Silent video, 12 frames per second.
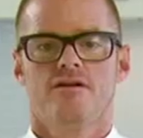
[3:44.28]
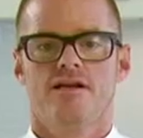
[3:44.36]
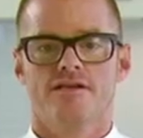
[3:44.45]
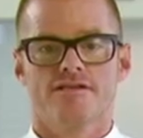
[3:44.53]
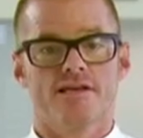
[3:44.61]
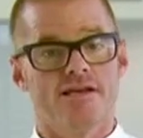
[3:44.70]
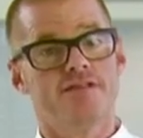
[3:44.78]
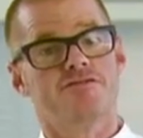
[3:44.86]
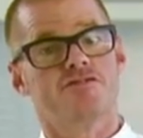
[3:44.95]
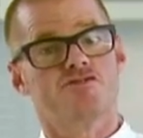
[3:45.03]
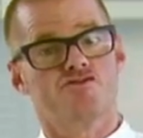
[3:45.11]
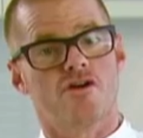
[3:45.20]
Less heat
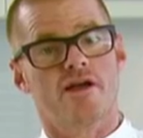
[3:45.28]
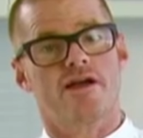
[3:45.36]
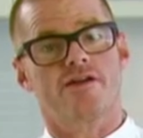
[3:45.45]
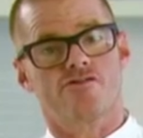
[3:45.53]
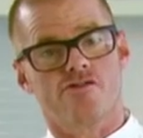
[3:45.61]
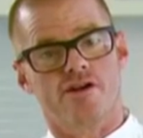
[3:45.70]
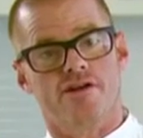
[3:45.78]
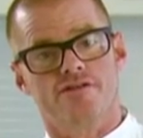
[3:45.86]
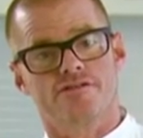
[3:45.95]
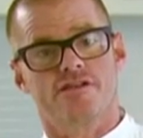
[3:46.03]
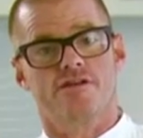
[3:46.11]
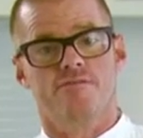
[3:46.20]
for dry
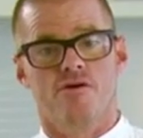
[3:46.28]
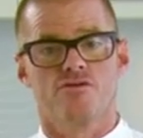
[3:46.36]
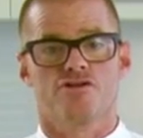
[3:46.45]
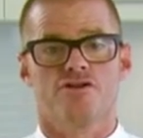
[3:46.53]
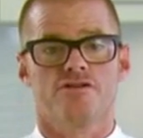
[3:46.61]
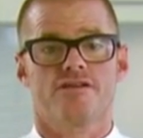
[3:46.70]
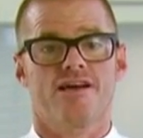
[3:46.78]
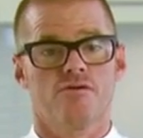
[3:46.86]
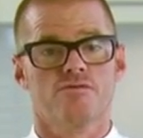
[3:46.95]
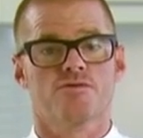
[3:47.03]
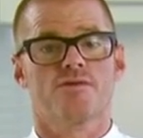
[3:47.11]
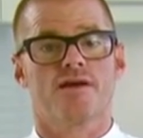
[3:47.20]
ingredients and emulsions
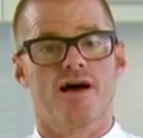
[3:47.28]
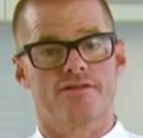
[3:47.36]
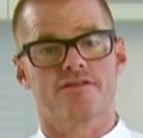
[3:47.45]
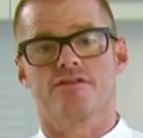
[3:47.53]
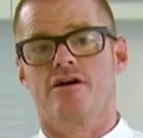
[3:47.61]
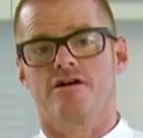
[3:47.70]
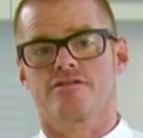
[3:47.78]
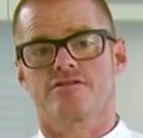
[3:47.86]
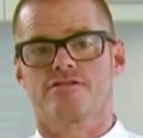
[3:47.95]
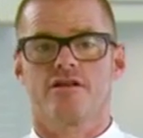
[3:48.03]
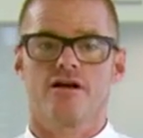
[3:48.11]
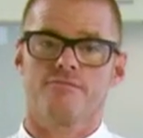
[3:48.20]
helps with other
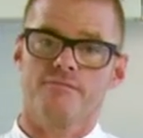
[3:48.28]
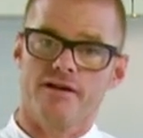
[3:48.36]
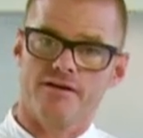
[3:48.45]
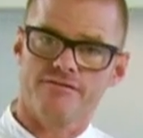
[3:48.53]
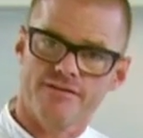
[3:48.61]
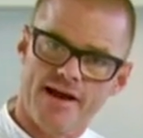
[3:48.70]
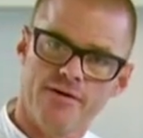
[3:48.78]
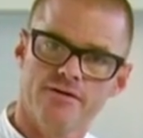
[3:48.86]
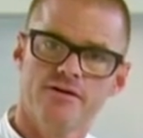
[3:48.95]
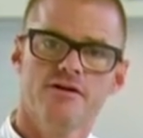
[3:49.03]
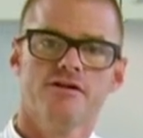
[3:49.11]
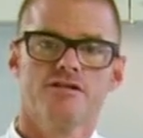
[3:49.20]
tasks like milling
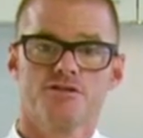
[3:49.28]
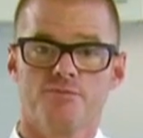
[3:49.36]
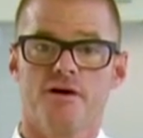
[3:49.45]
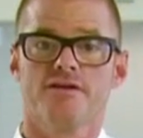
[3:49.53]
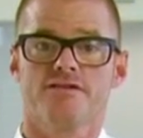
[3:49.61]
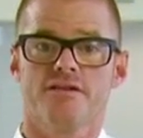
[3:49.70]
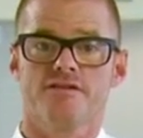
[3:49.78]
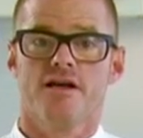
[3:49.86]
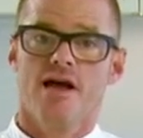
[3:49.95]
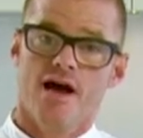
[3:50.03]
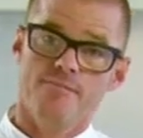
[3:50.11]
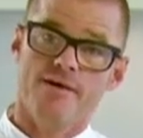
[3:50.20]
flour, spices
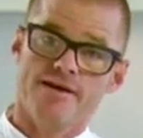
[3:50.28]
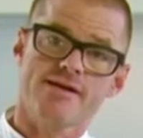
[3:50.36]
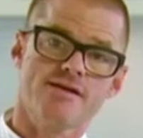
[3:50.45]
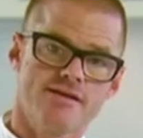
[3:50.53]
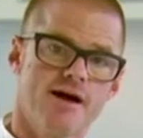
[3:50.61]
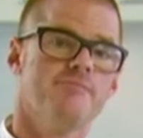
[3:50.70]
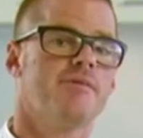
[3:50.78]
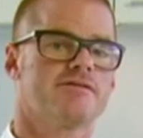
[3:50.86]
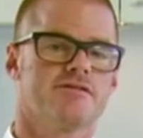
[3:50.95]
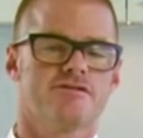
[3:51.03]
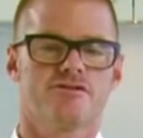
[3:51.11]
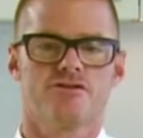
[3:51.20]
and making nut
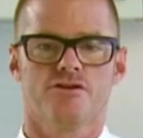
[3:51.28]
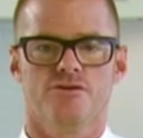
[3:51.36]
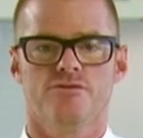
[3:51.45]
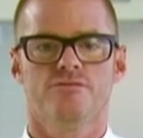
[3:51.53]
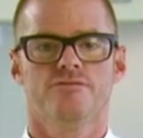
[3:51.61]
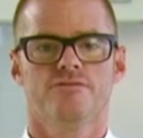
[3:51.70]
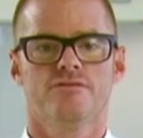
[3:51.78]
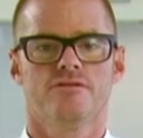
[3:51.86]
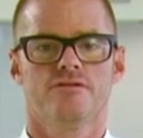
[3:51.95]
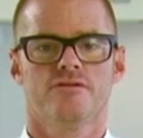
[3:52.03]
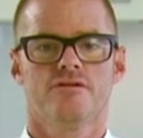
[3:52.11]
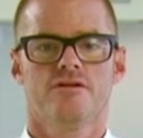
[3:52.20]
butters too.
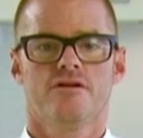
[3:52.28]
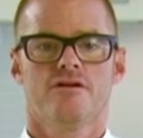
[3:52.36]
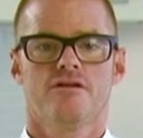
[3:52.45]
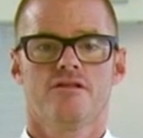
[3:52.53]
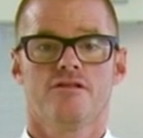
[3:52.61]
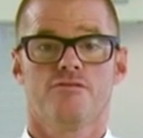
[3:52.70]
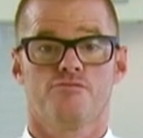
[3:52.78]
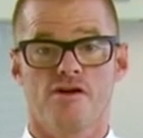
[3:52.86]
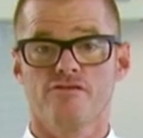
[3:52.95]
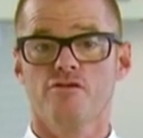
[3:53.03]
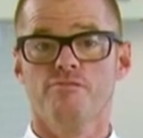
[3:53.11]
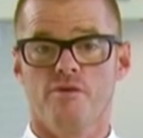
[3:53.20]
The
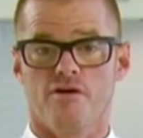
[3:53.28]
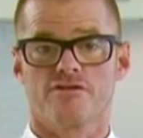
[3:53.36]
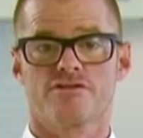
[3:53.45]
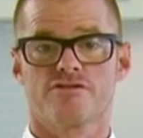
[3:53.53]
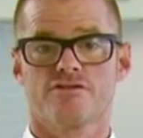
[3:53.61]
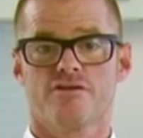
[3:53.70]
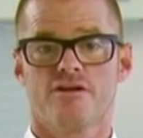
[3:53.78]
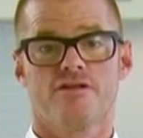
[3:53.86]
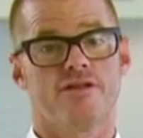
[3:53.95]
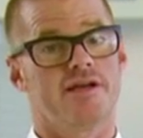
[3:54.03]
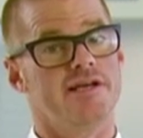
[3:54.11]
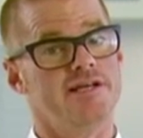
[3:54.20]
Breville Boss,
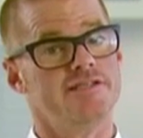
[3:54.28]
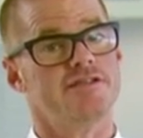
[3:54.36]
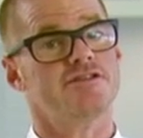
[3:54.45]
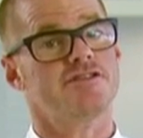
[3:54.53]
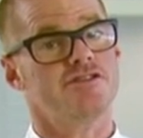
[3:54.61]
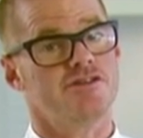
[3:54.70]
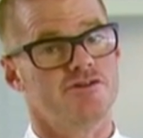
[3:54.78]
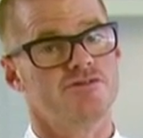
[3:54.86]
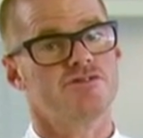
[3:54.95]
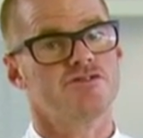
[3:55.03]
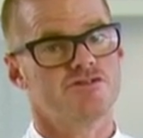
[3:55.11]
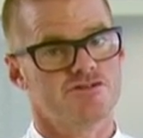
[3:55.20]
the easier to
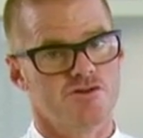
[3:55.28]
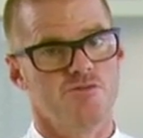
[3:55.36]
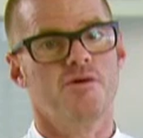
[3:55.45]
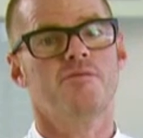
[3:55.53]
use super